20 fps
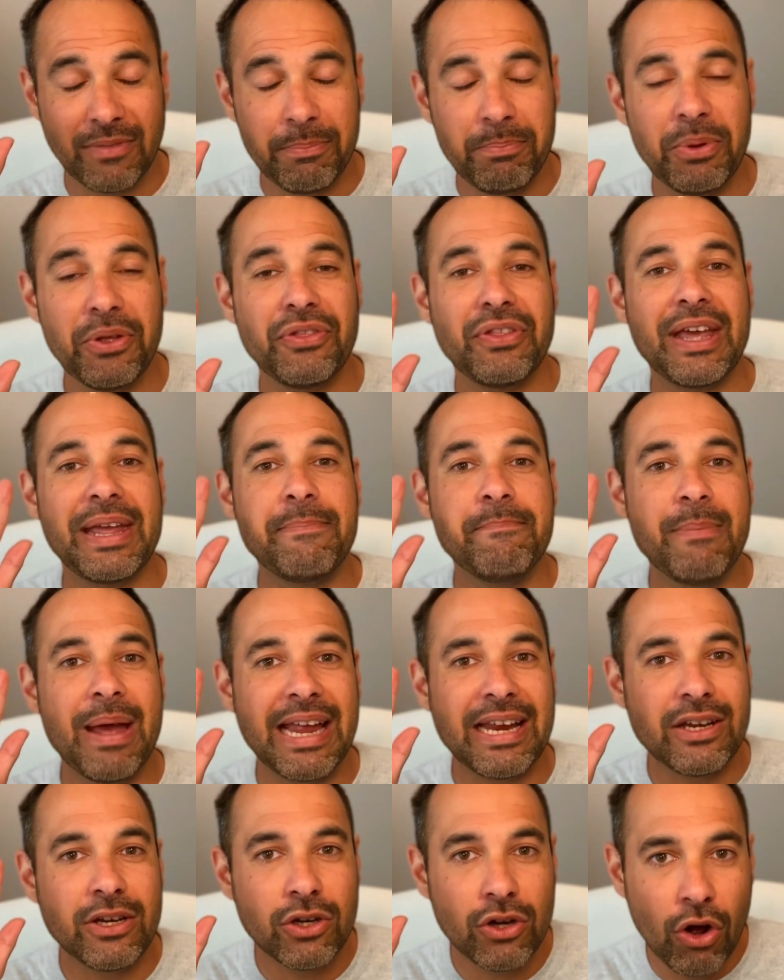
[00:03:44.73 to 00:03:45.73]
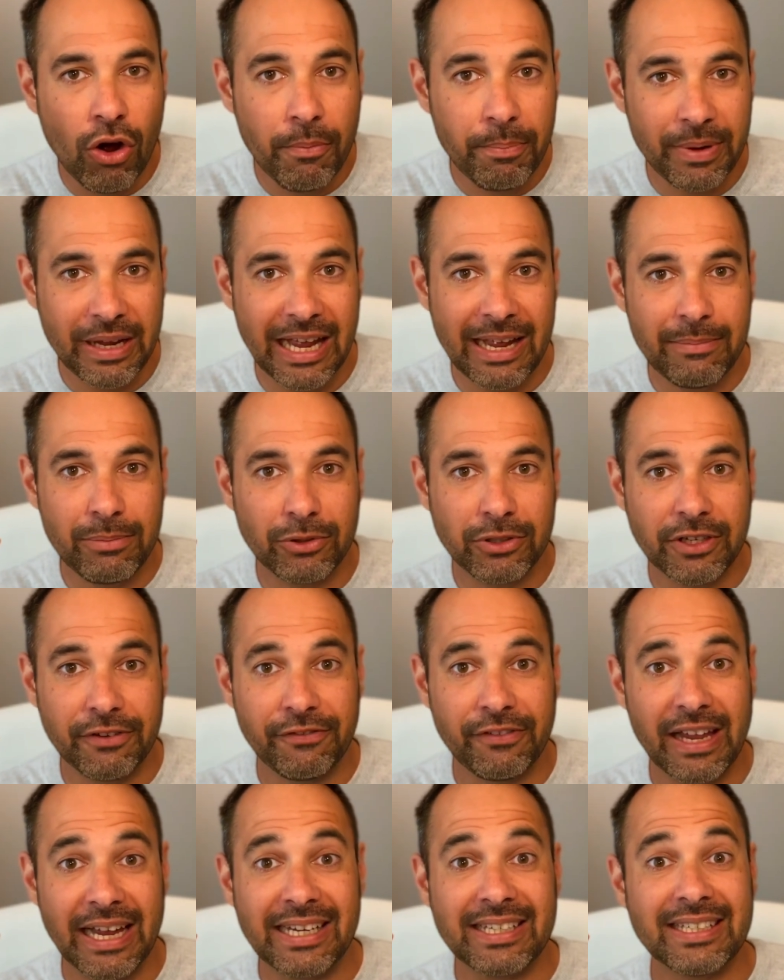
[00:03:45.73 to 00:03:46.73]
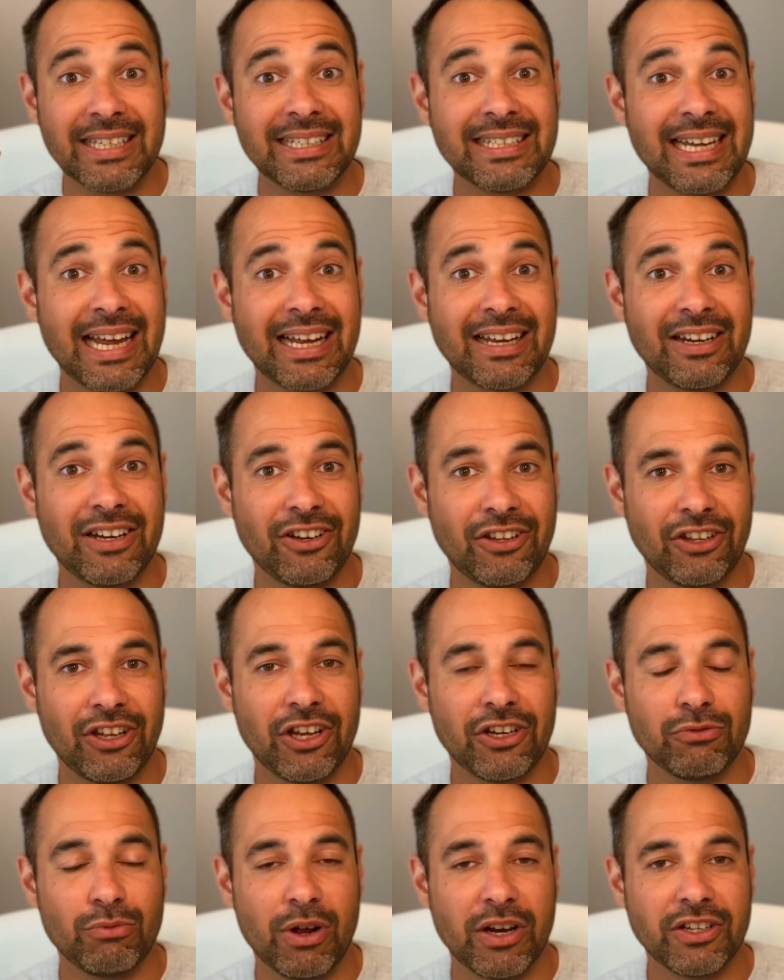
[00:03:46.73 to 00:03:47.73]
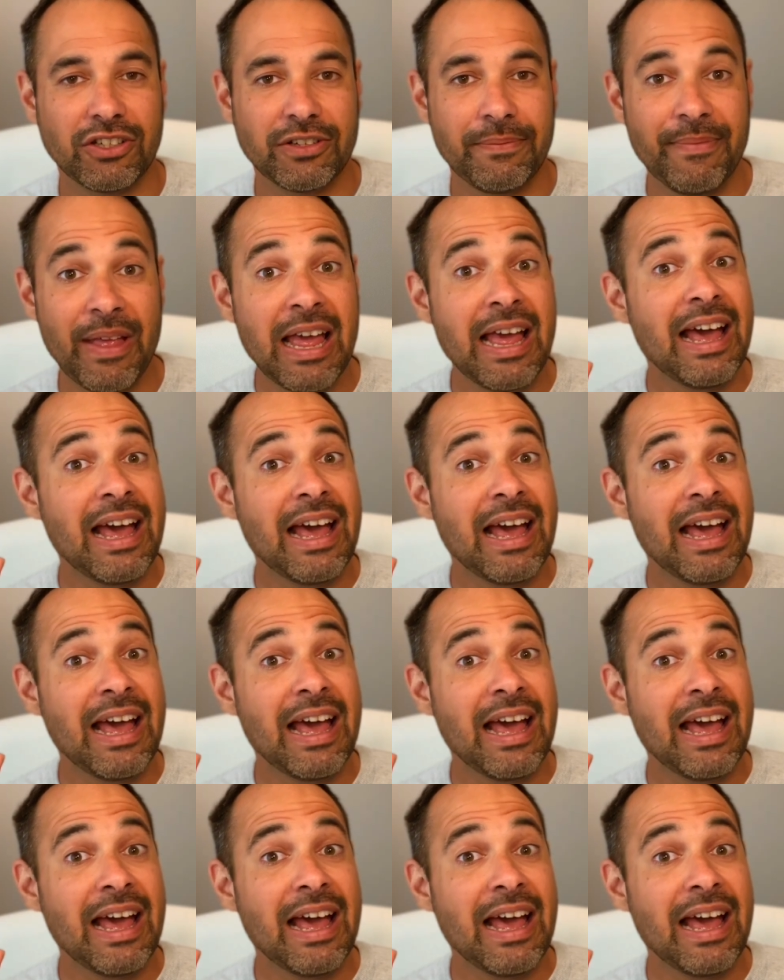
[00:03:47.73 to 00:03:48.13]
but they may not be able to flex the second and third ones.